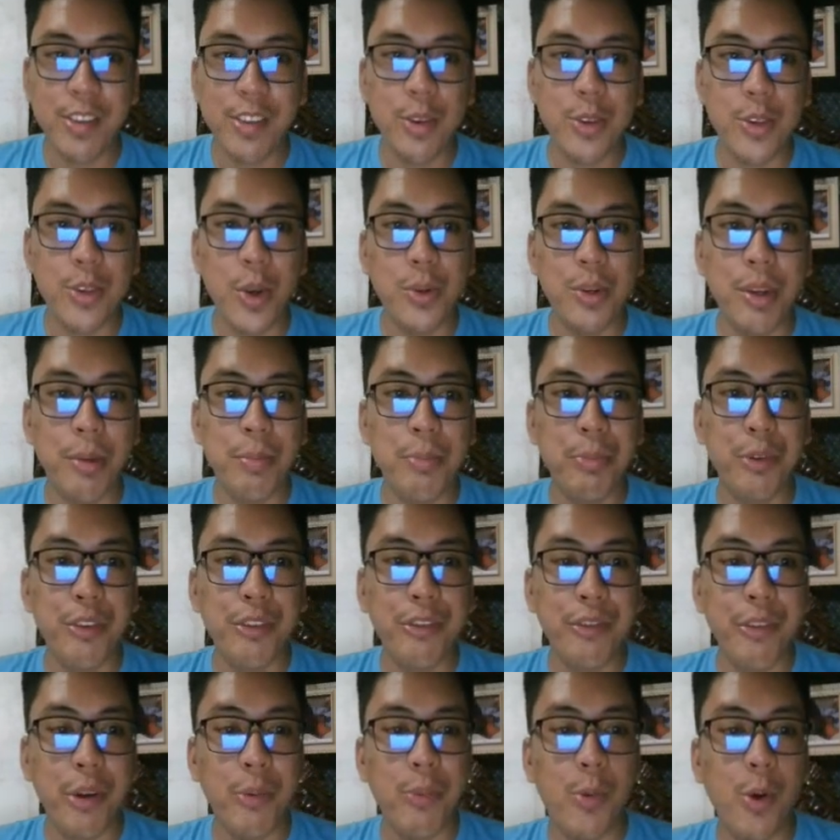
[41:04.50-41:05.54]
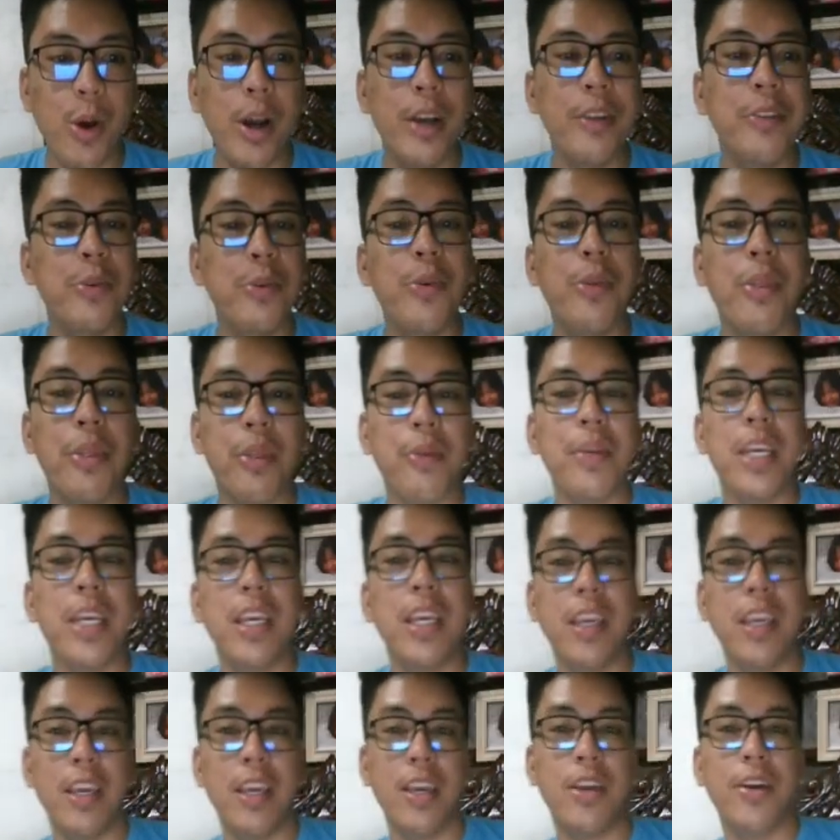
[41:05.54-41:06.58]
to show the proof of 1, 2, 3
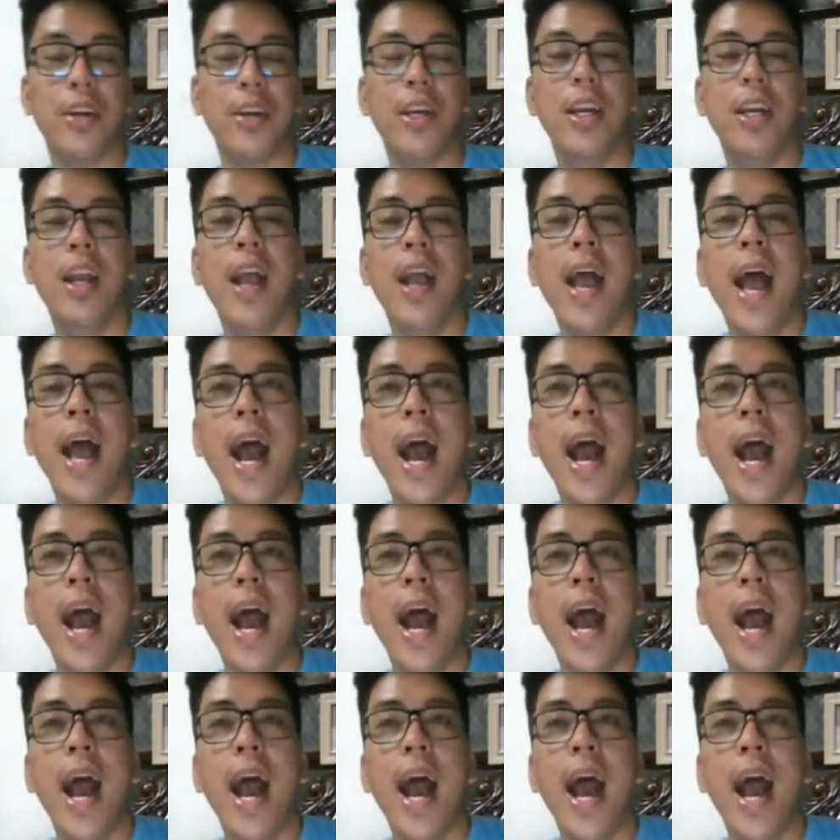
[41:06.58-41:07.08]
here